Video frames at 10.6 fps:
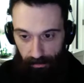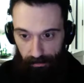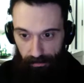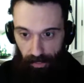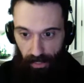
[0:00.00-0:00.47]

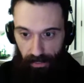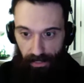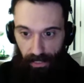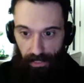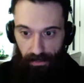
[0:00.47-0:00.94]
Donny
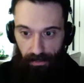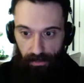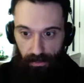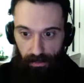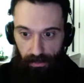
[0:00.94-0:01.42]

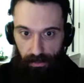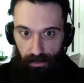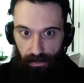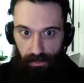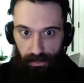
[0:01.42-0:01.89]
Cates,
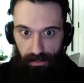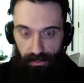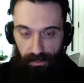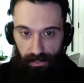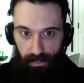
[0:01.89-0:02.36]

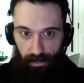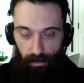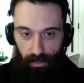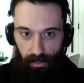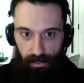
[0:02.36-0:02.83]
and the
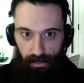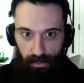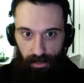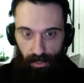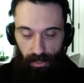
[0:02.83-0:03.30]
book is
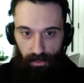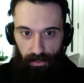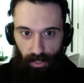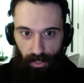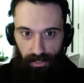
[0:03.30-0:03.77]
called
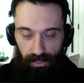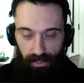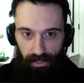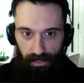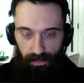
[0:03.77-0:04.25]
Guardians of
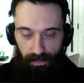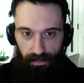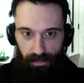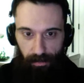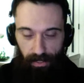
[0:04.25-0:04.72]

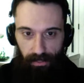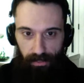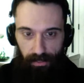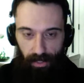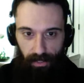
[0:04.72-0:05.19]

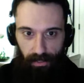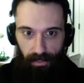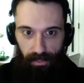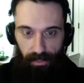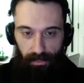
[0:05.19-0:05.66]

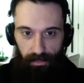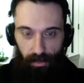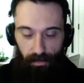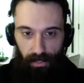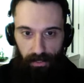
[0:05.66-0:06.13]
the Universe.